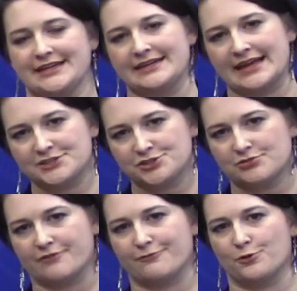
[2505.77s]
They get
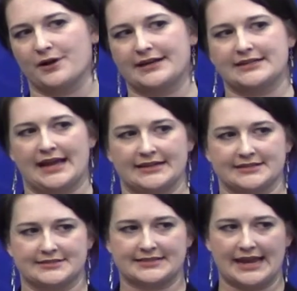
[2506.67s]
to avoid and
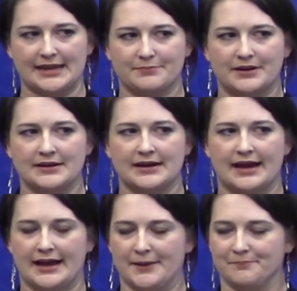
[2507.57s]
escape
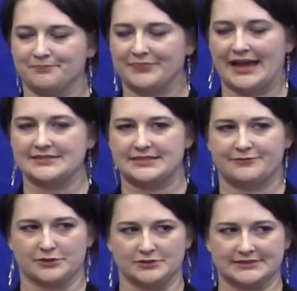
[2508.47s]
that
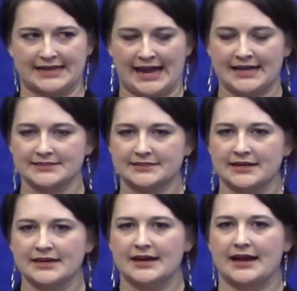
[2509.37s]
difficult task
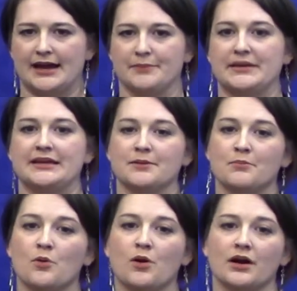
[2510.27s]
in a
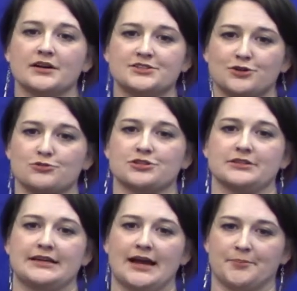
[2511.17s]
more
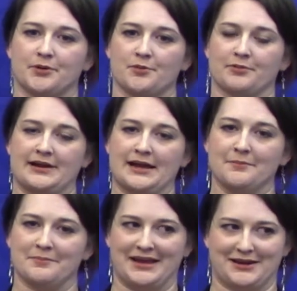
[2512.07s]
socially
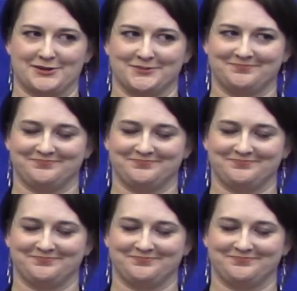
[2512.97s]
appropriate manner.